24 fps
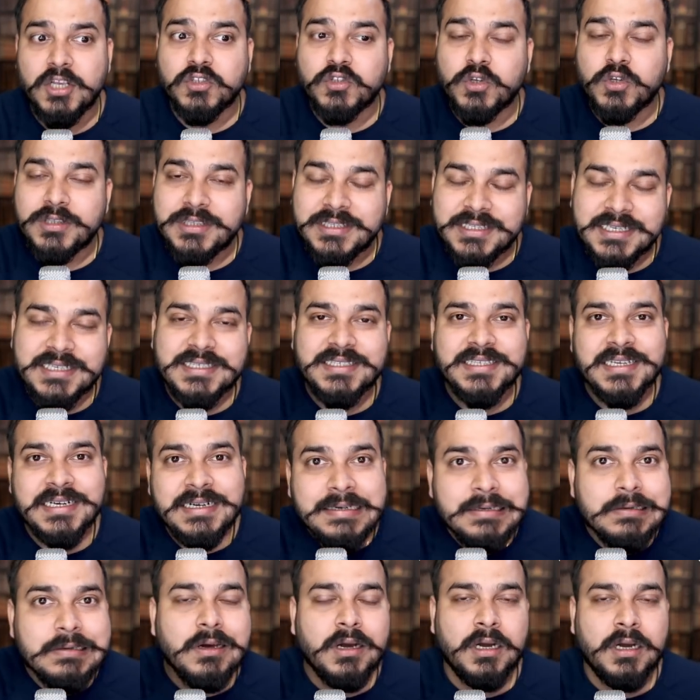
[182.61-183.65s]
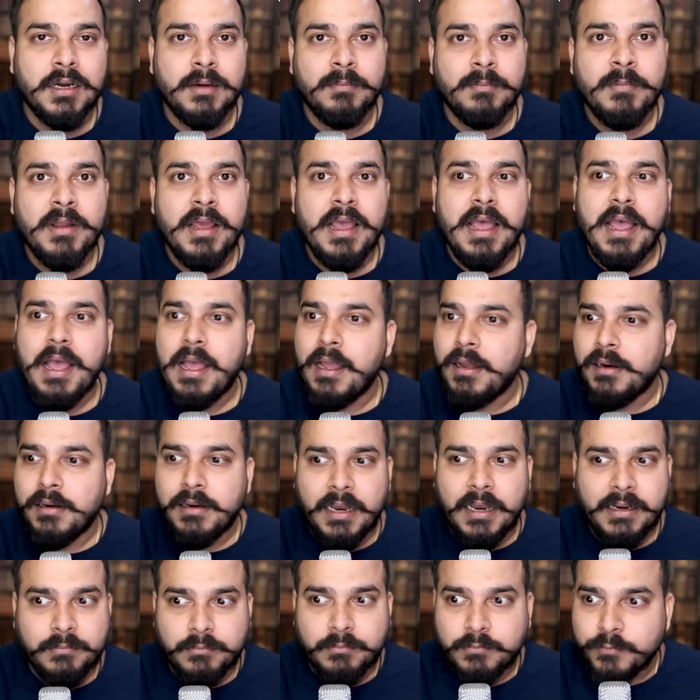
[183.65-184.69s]
So this in turn,
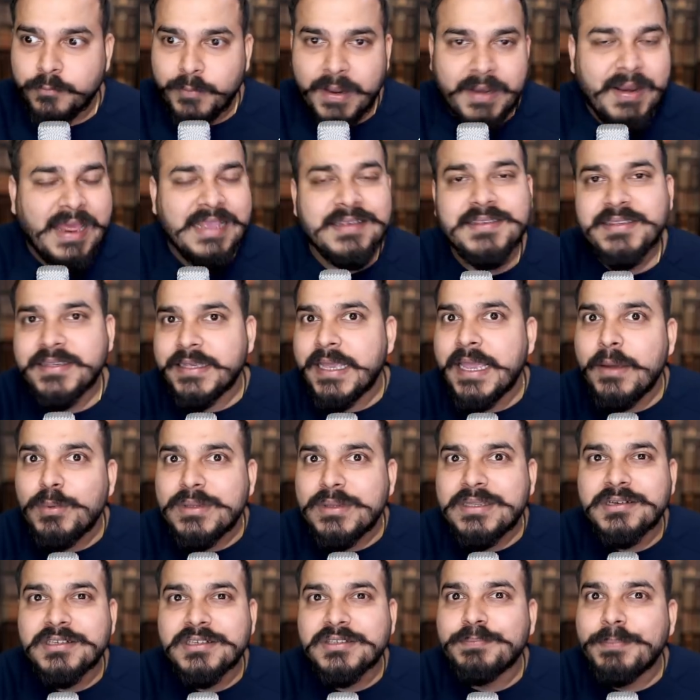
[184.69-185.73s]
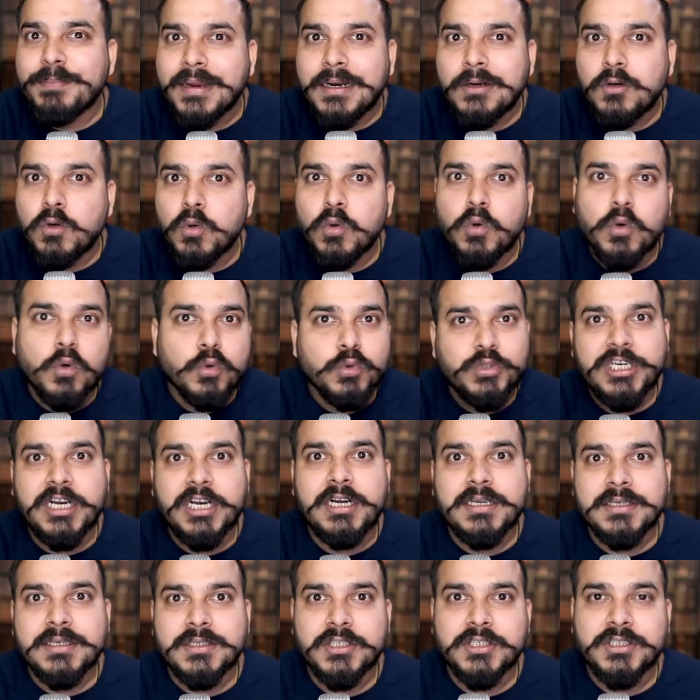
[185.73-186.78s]
like when I say with respect to
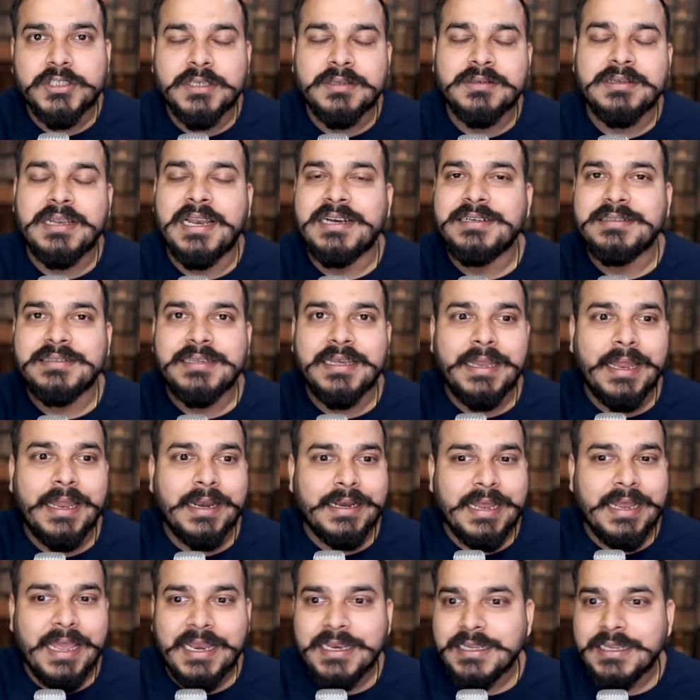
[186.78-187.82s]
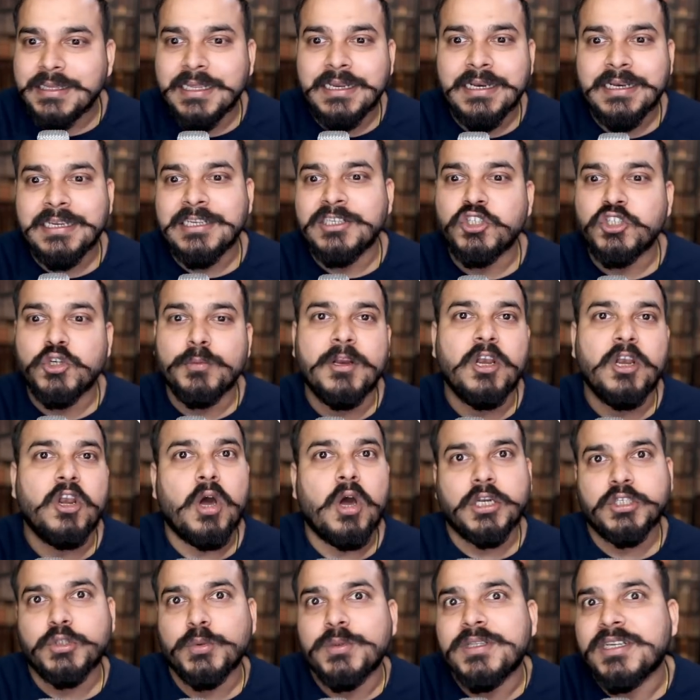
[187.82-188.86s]
crucial decisions, let's say that anything needs to be
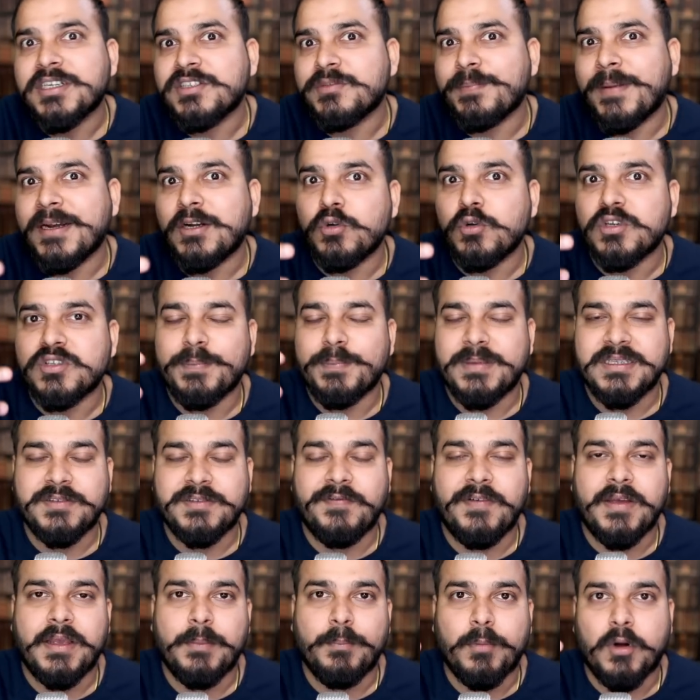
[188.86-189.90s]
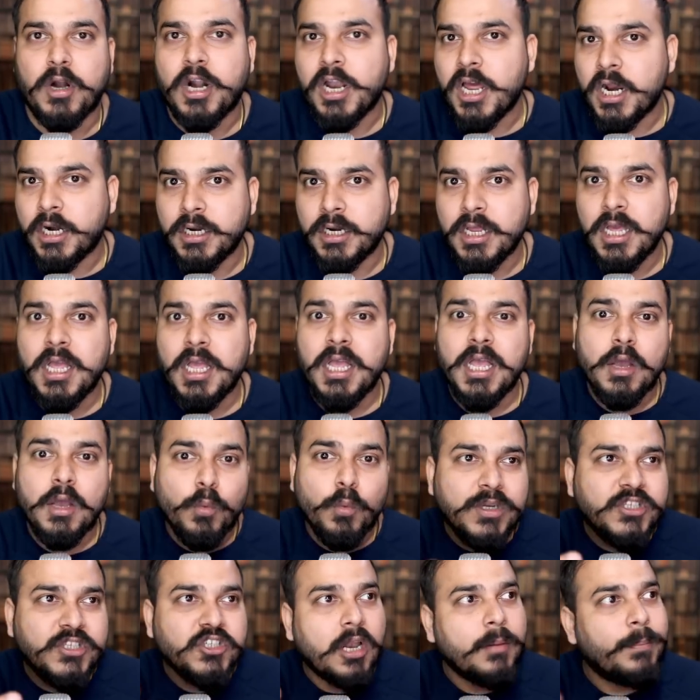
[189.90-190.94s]
launched with respect to a specific product,
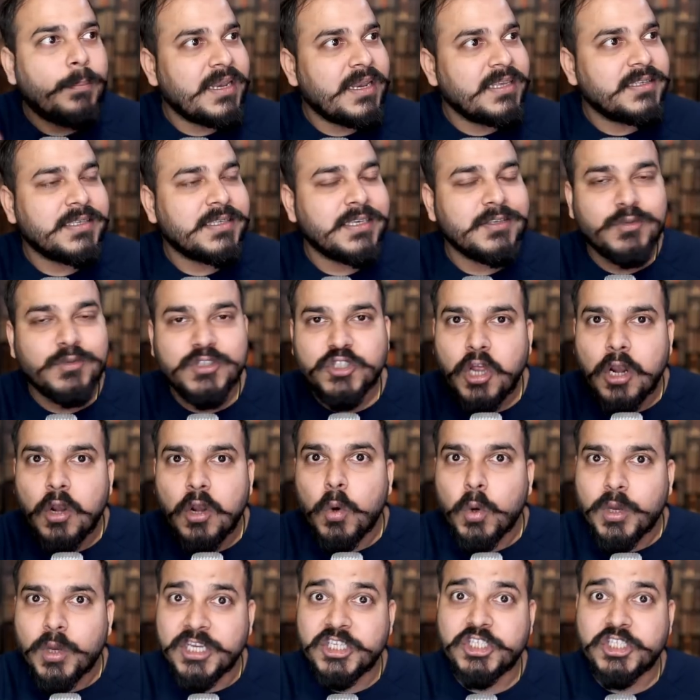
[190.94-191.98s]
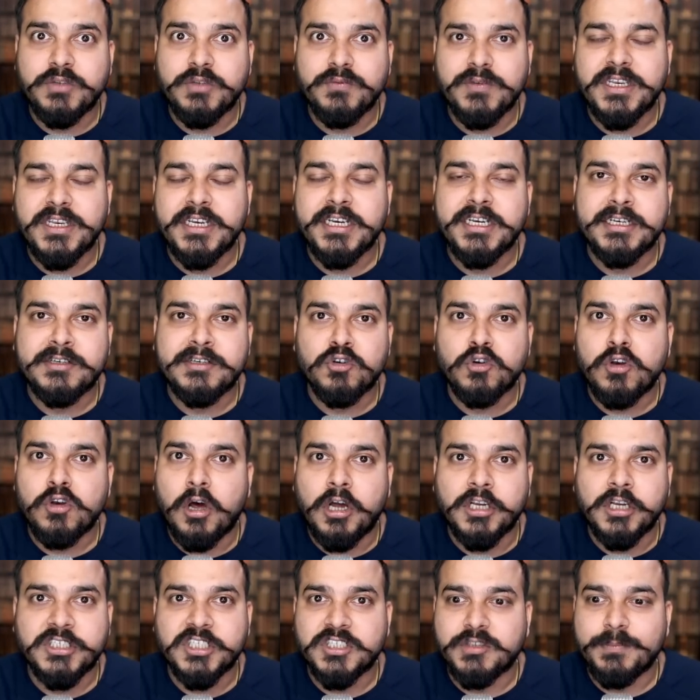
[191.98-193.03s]
which all places, which all locations we need to
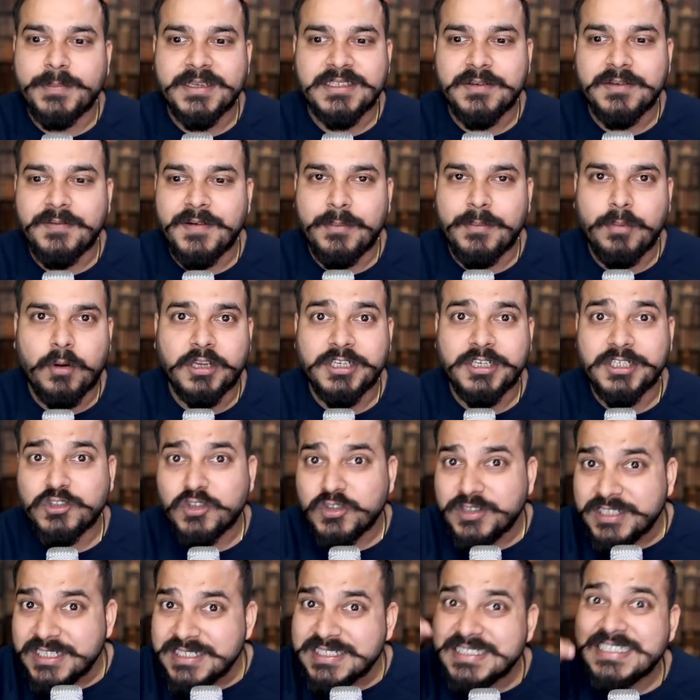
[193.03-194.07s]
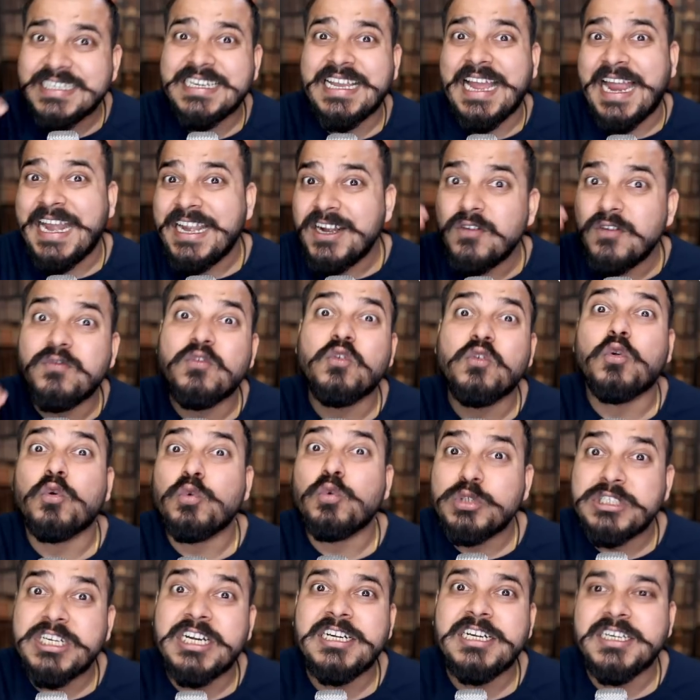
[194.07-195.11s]
launch a specific project. So this kind of
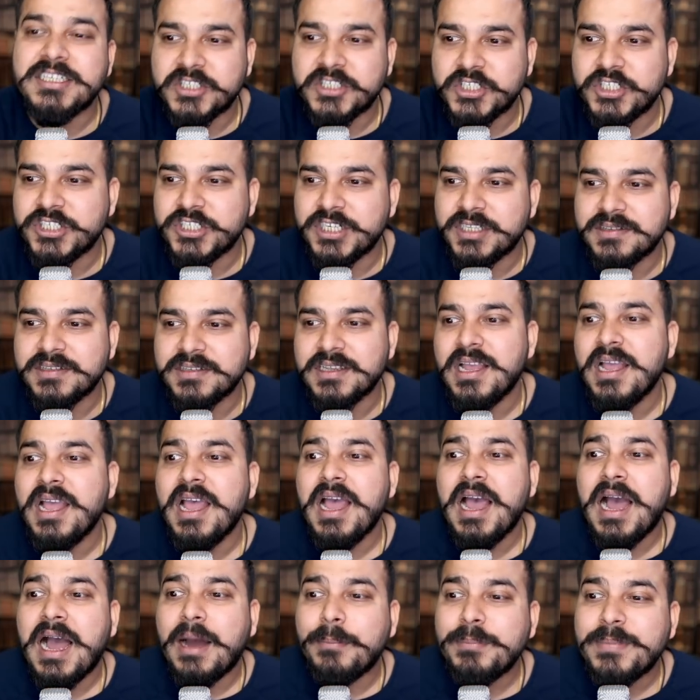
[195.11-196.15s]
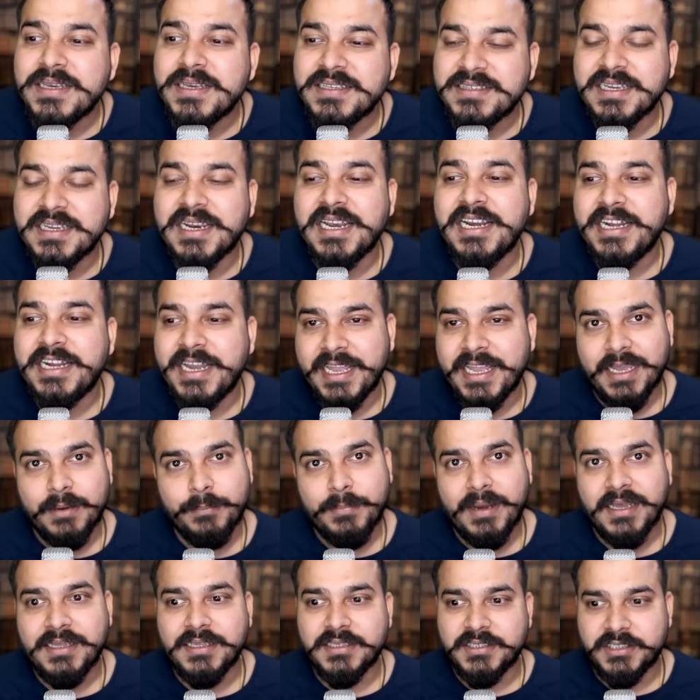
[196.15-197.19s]
crucial decisions are basically
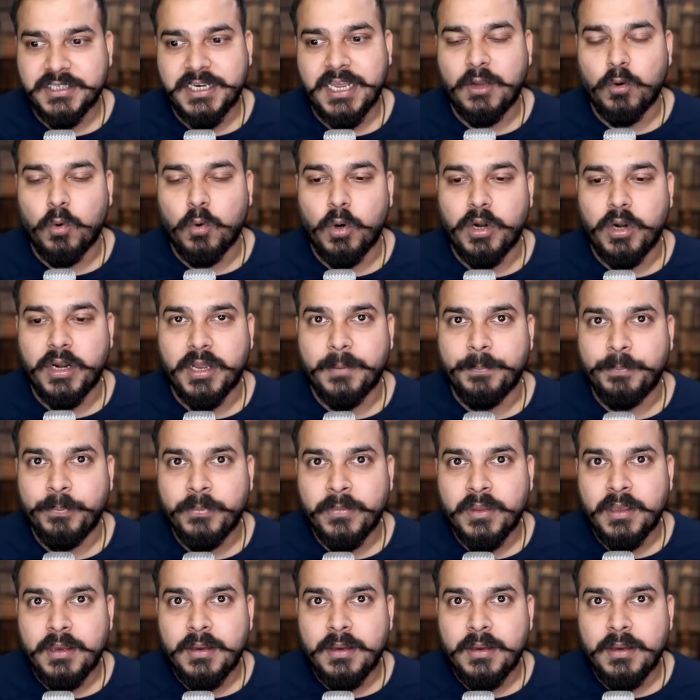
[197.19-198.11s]
taken by the stakeholder.